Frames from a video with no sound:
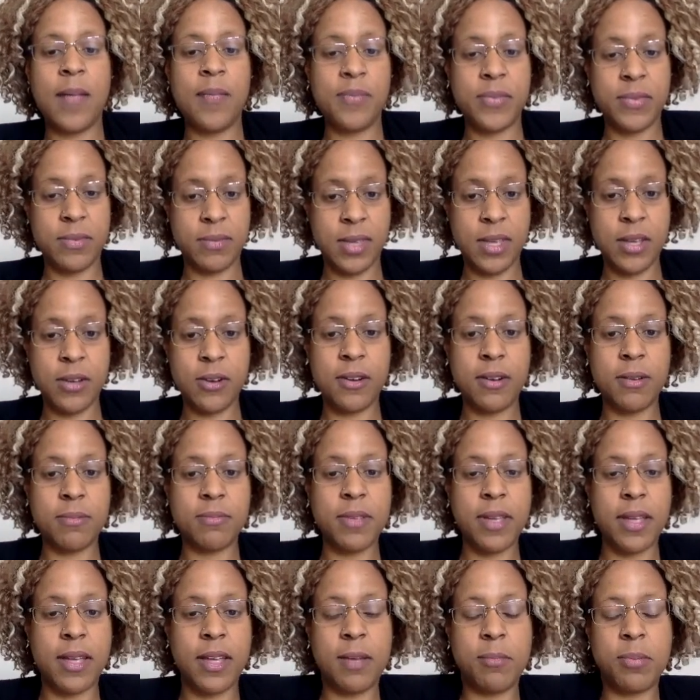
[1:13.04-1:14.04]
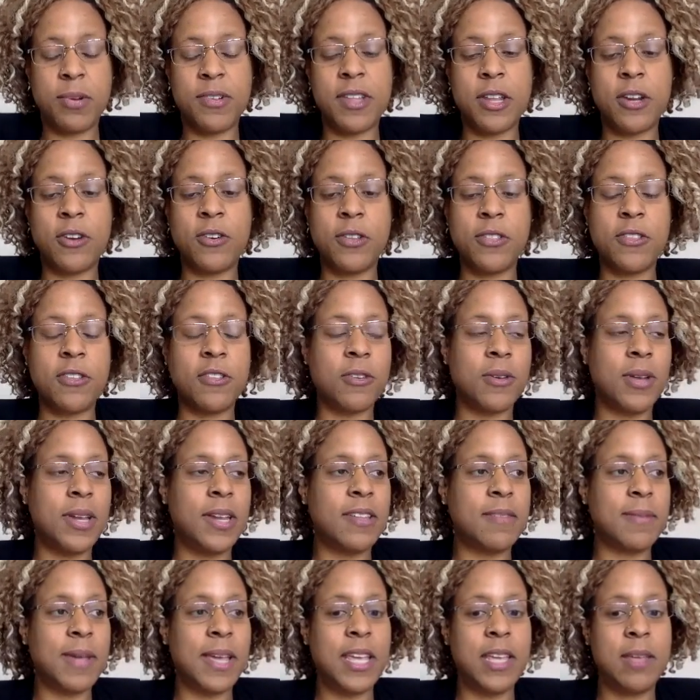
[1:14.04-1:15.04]
Here presented on the screen is
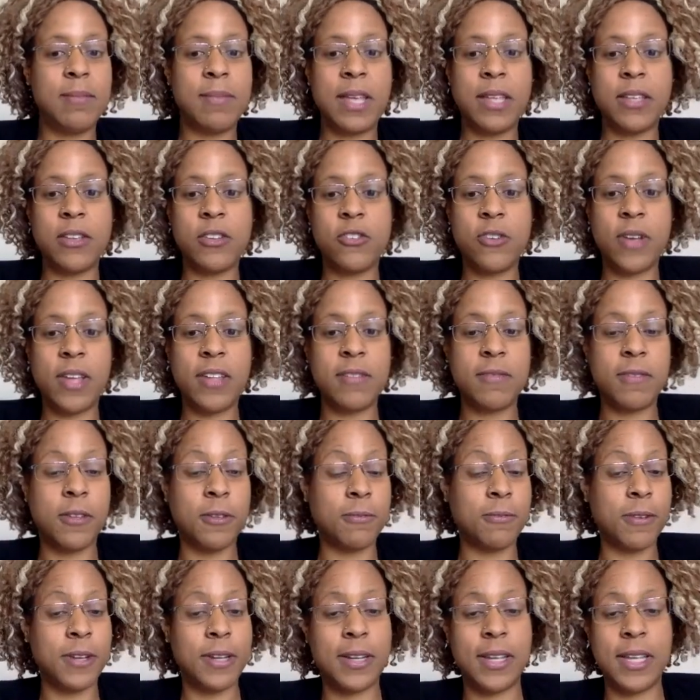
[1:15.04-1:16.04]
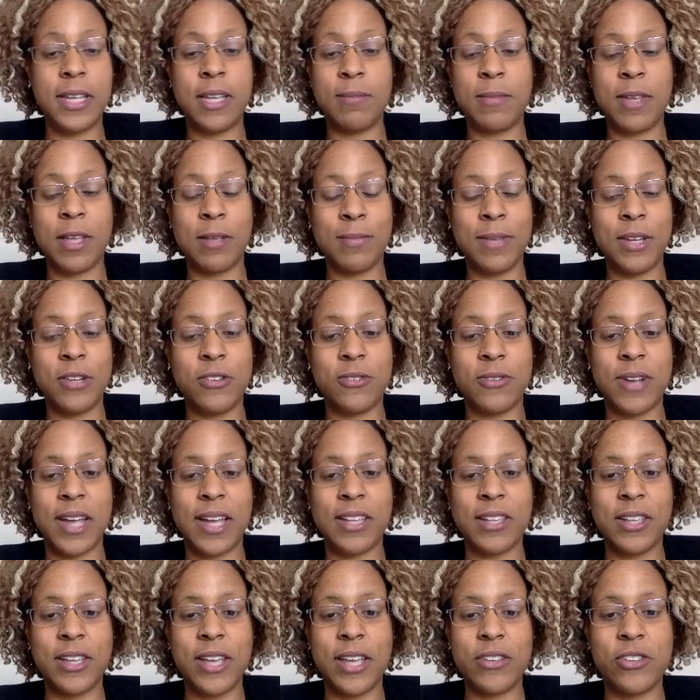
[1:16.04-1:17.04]
my email address. Feel free to email me
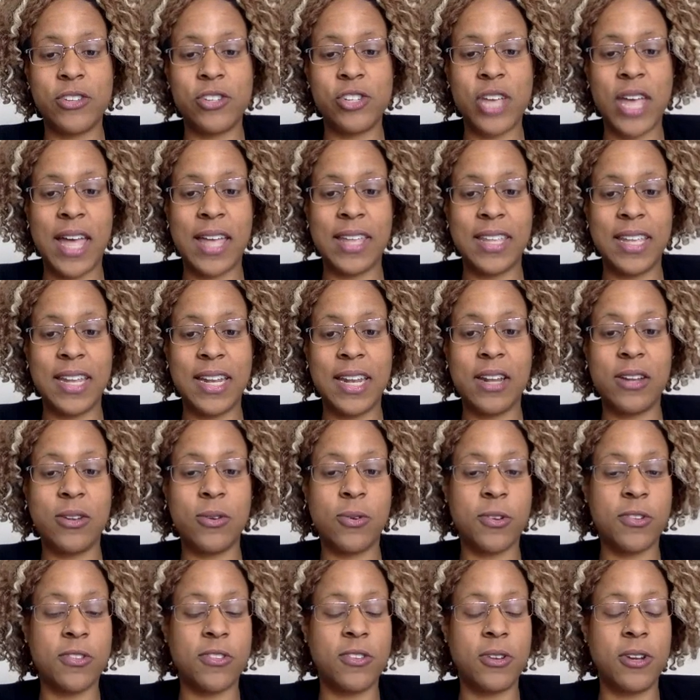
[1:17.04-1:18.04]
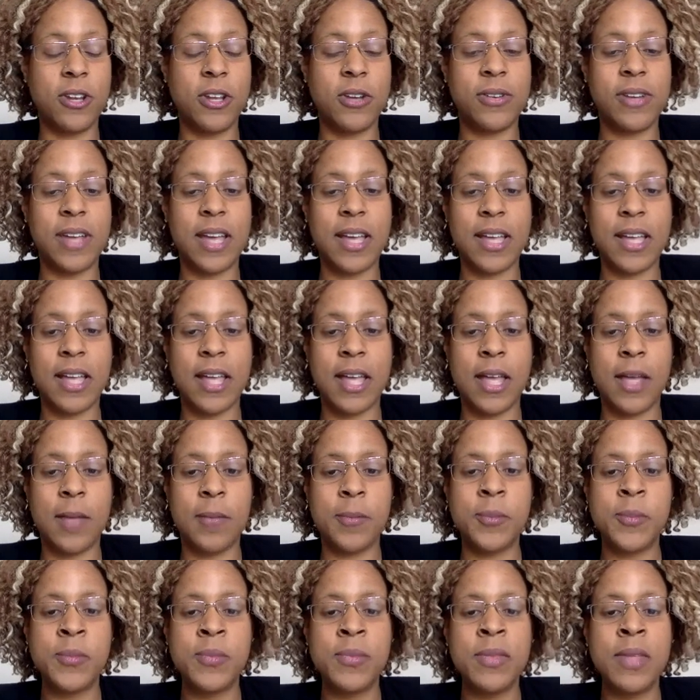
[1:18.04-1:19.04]
directly at shallon@northstudio.com.
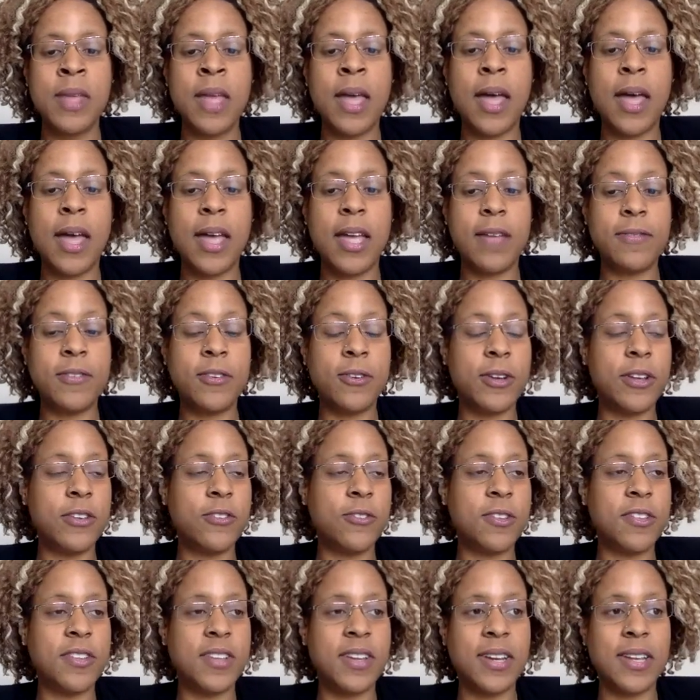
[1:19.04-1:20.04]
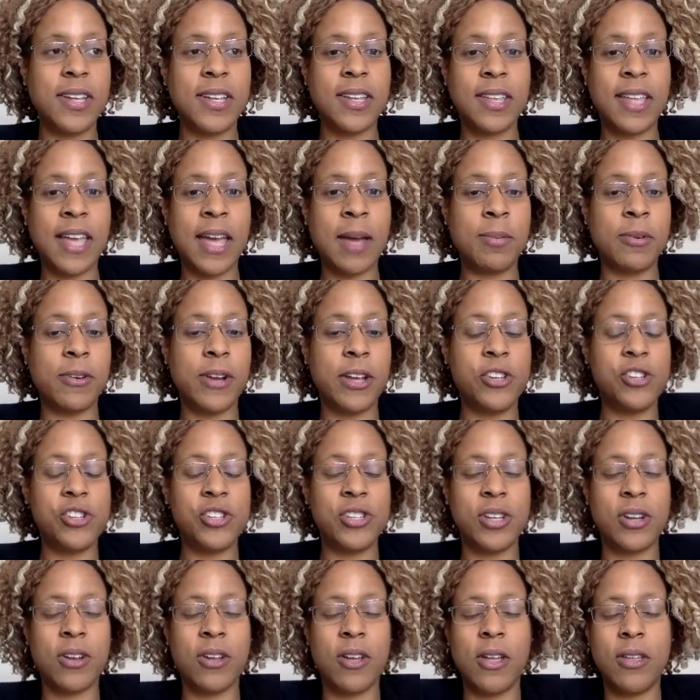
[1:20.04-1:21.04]
If you're interested in collaboration
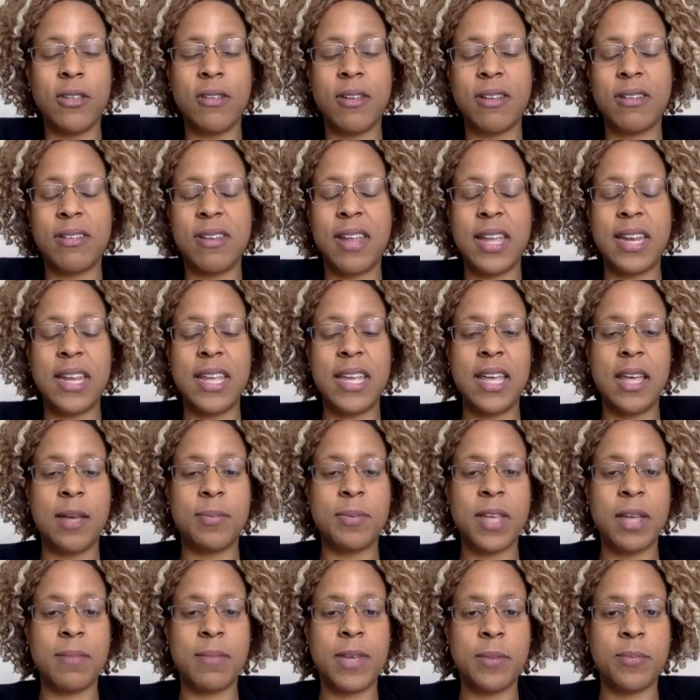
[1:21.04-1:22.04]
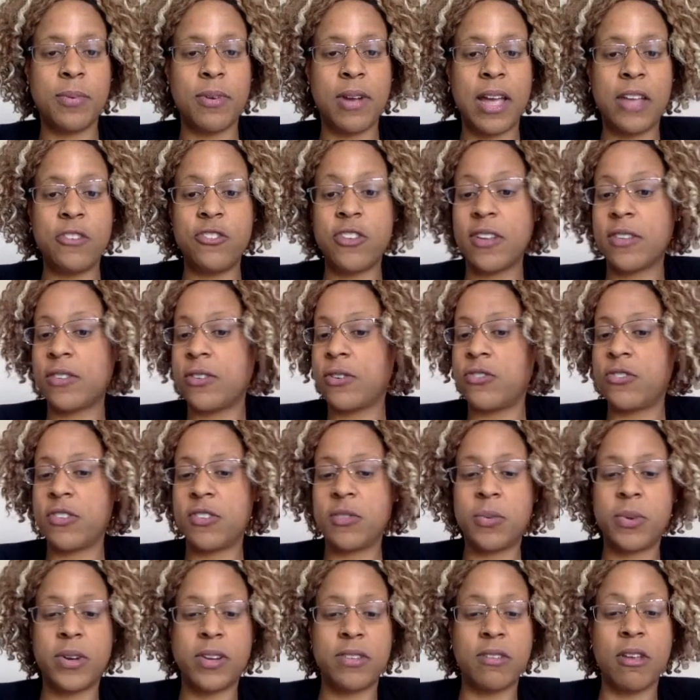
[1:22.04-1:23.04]
at all on any upcoming projects or just
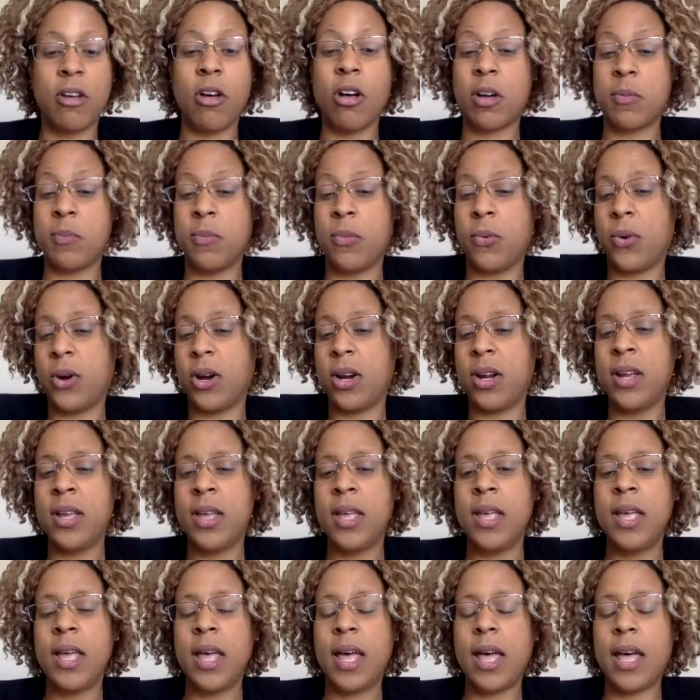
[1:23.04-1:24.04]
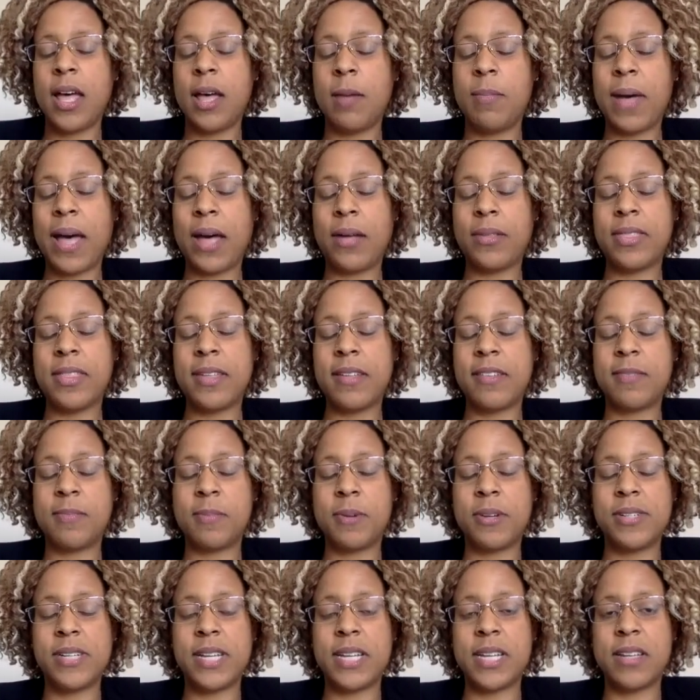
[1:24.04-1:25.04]
want to talk more about this
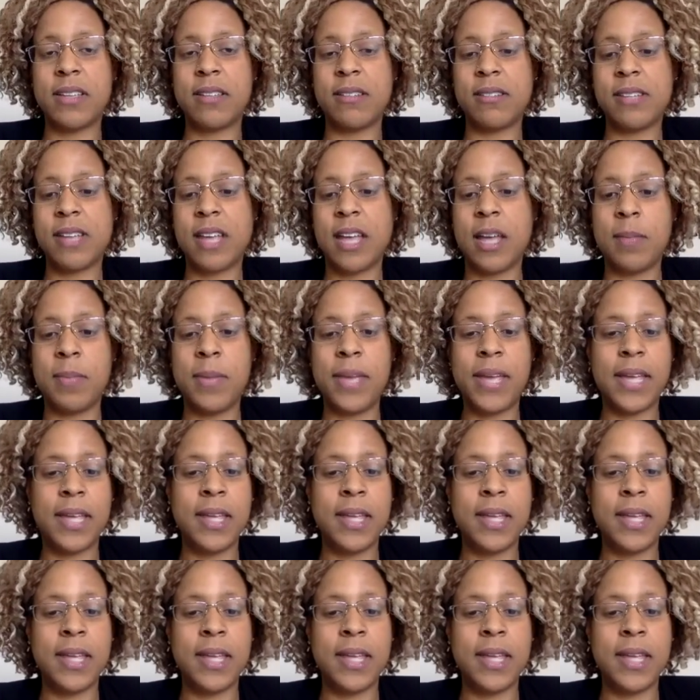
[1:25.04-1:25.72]
particular topic,